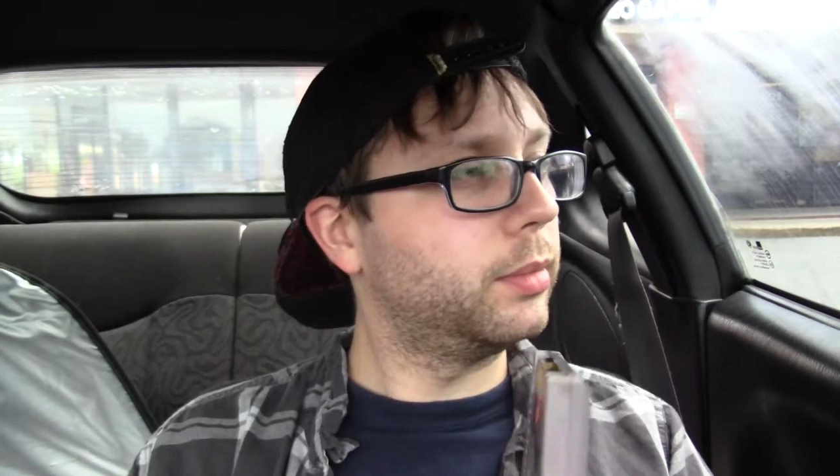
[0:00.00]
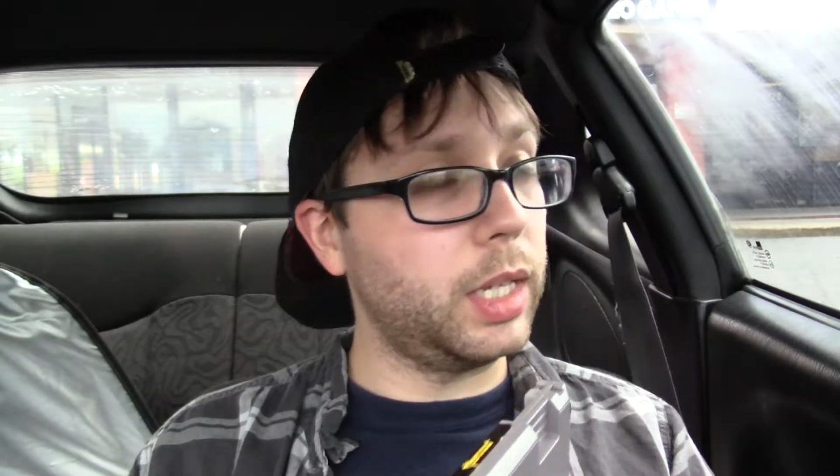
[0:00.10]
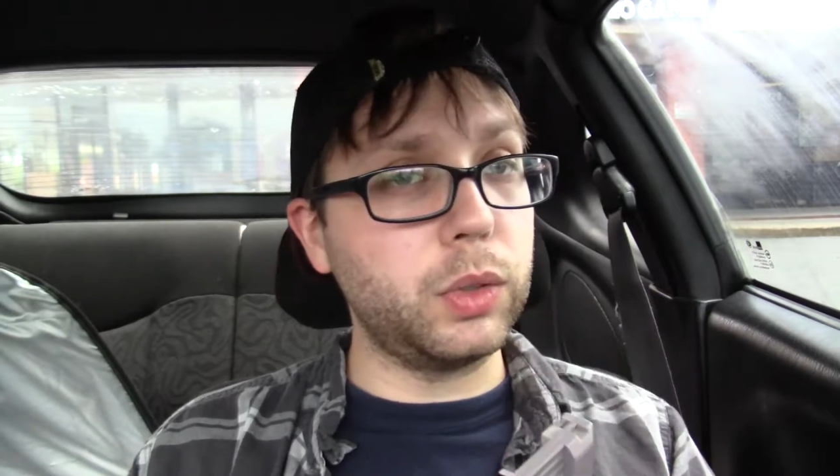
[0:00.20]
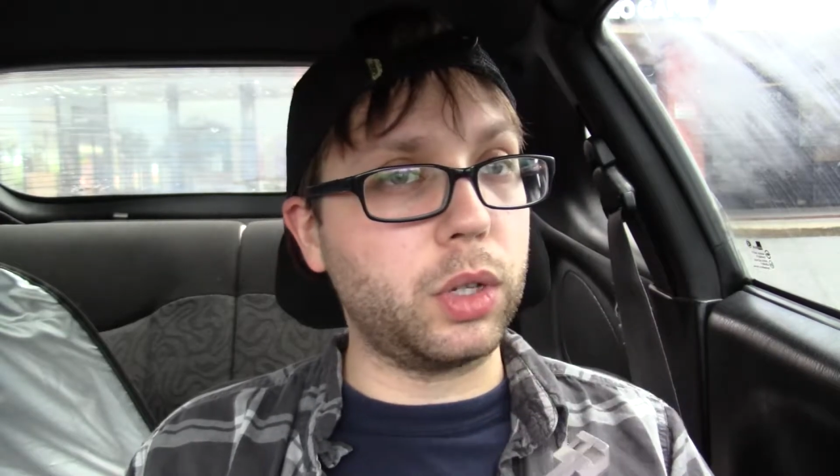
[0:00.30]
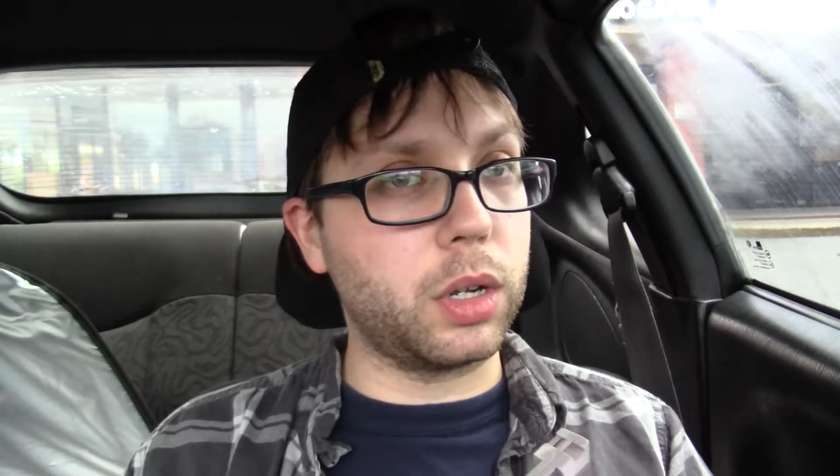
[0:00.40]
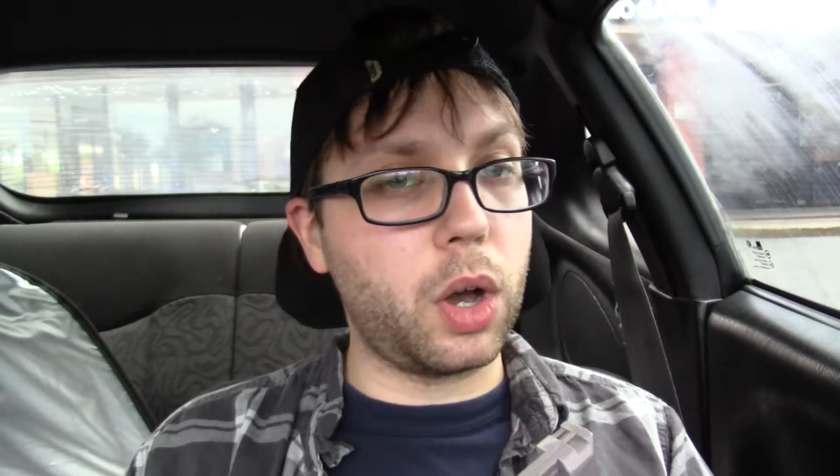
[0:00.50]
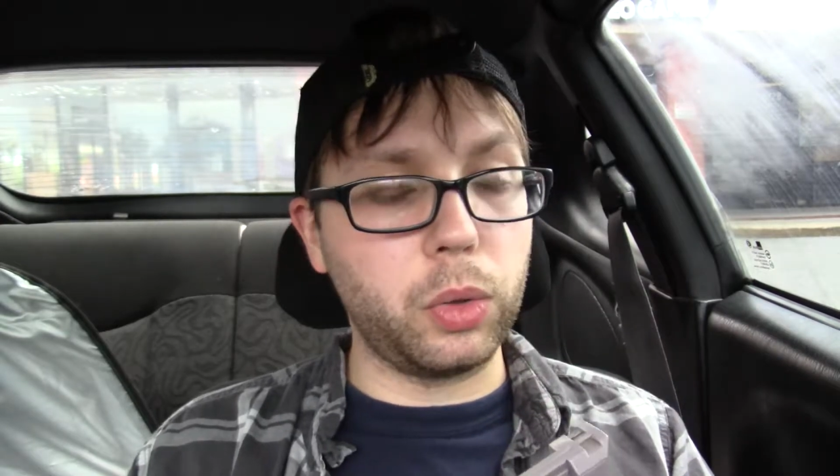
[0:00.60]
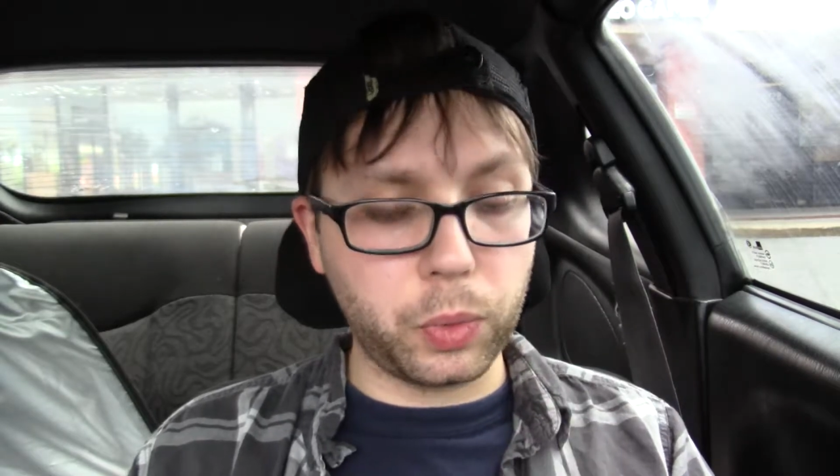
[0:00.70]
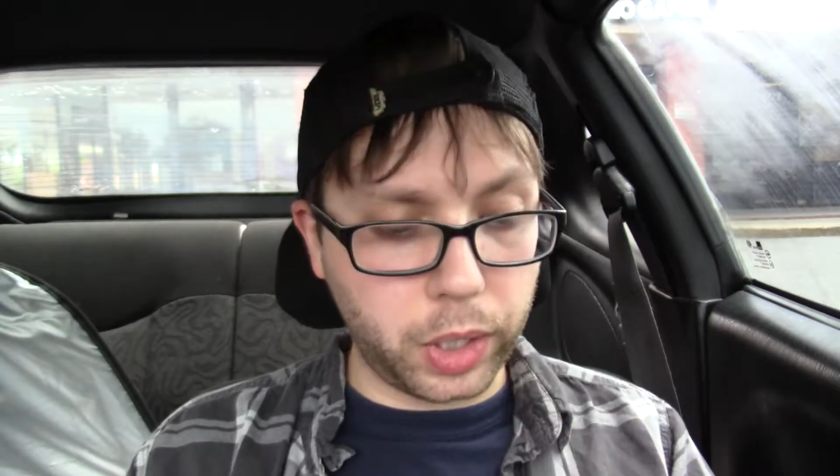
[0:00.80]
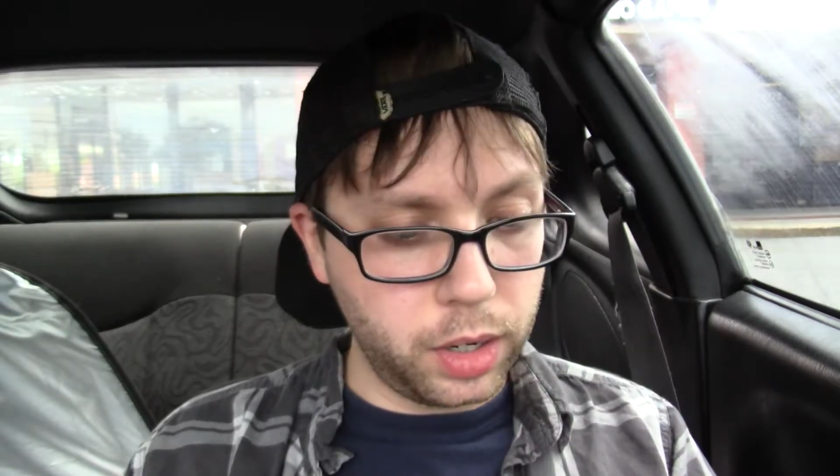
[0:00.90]
That was
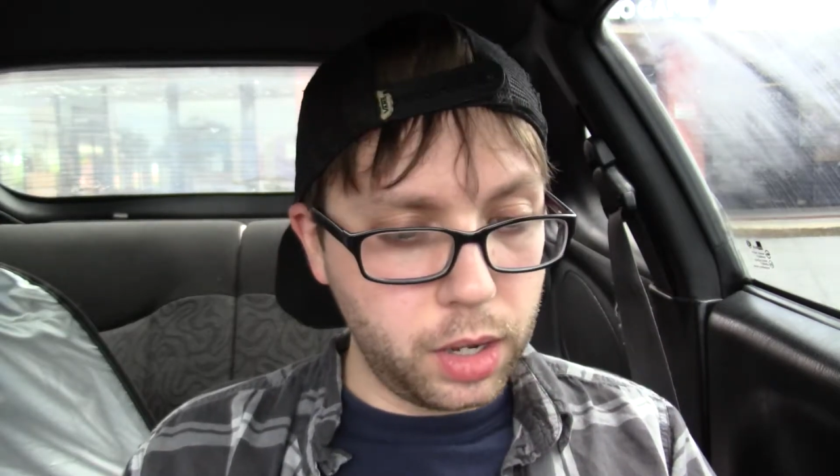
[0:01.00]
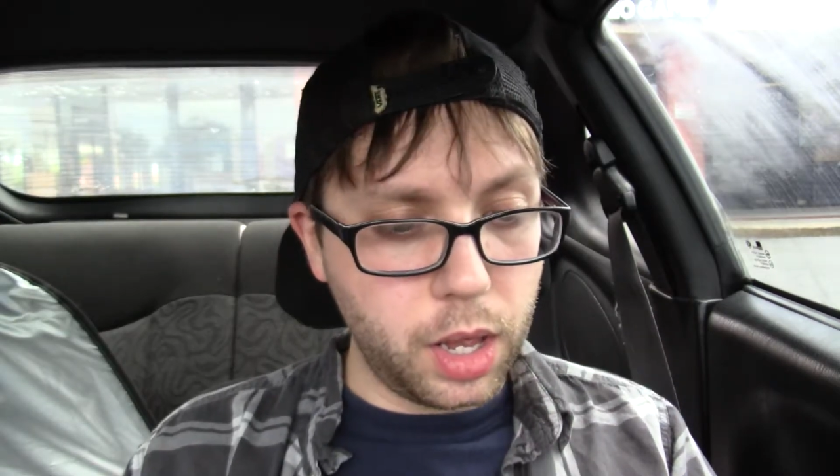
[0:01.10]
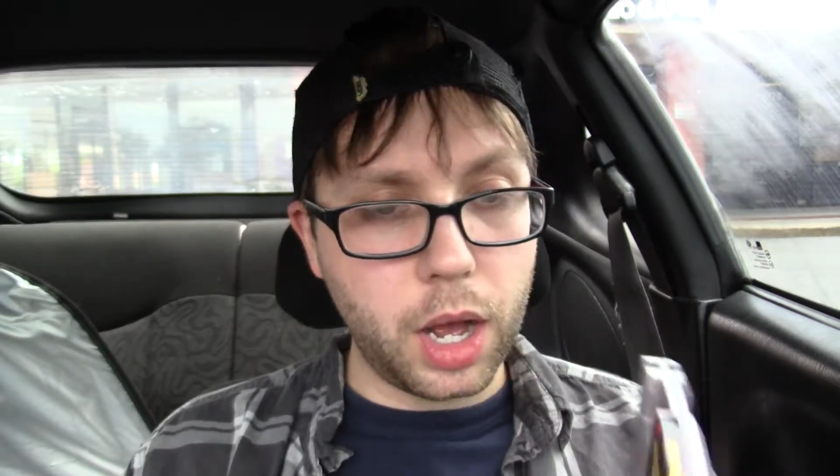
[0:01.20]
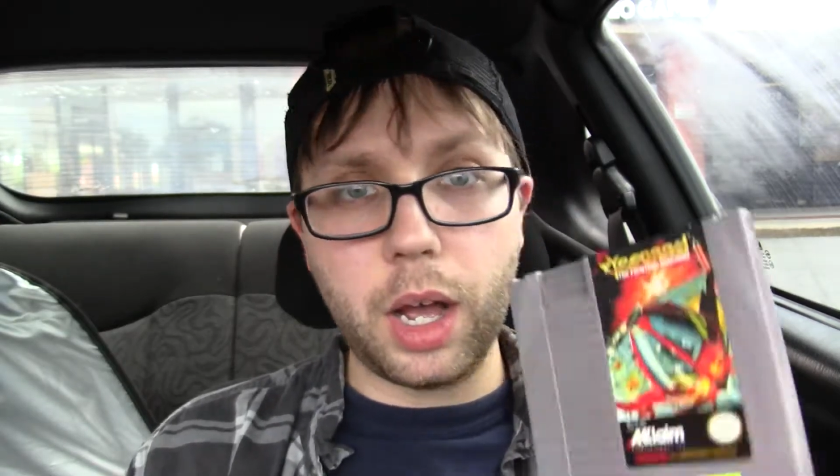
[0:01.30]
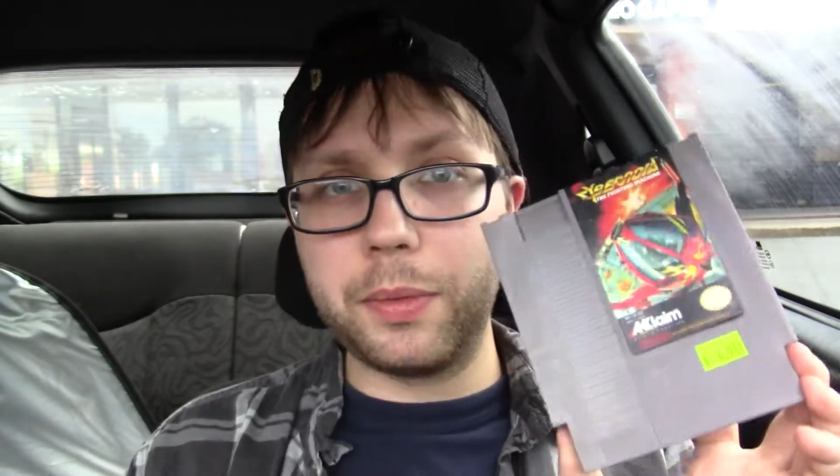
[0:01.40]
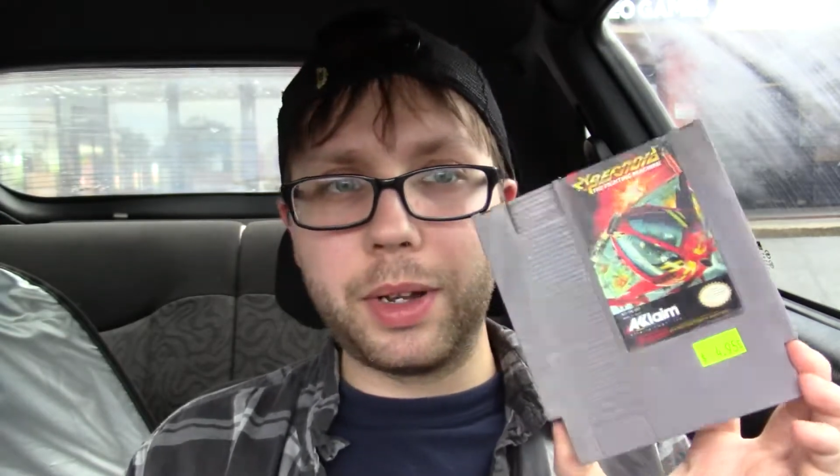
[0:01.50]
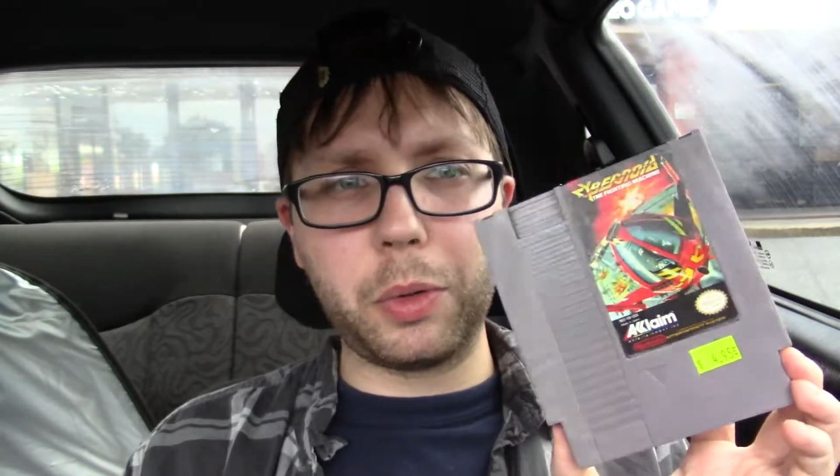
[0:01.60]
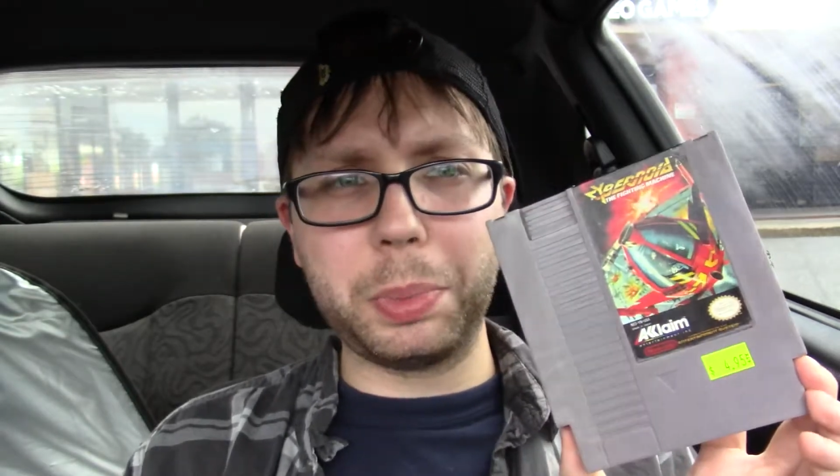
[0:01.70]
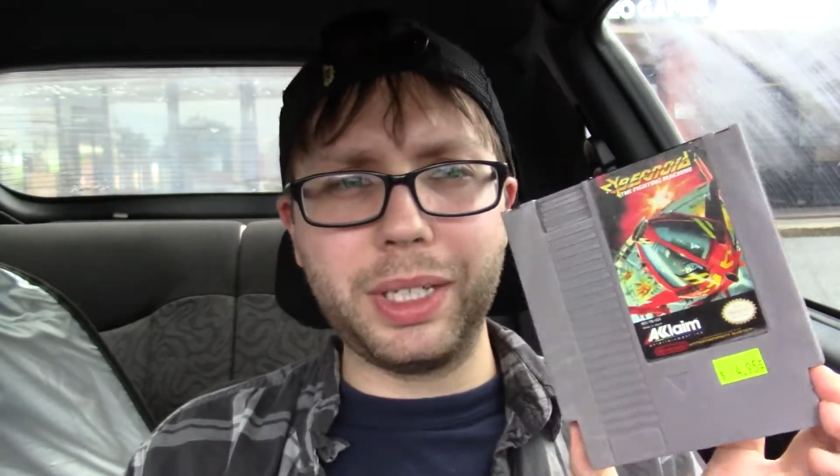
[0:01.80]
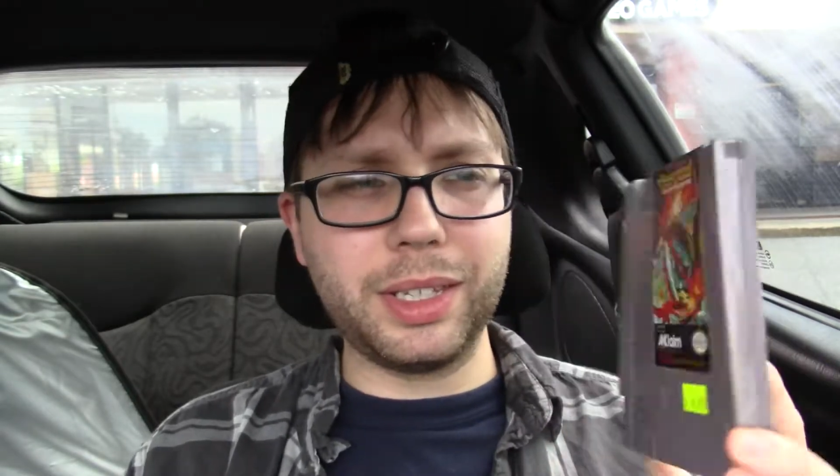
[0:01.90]
uncalled for. Uh, I've
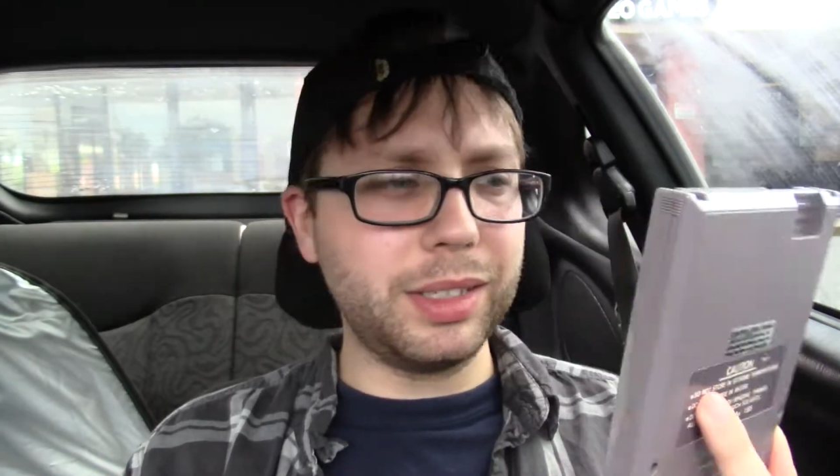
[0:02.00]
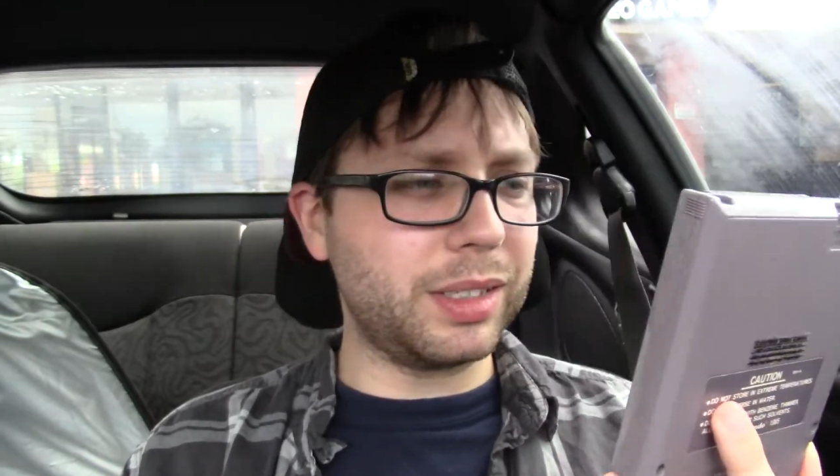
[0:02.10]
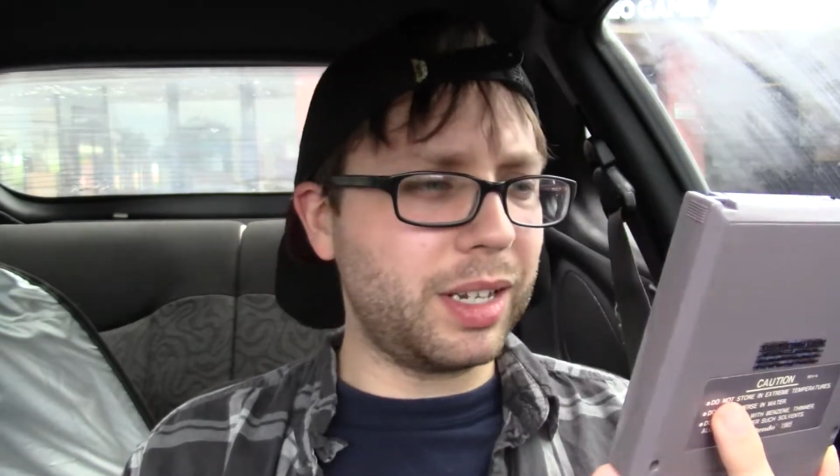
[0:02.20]
never played this.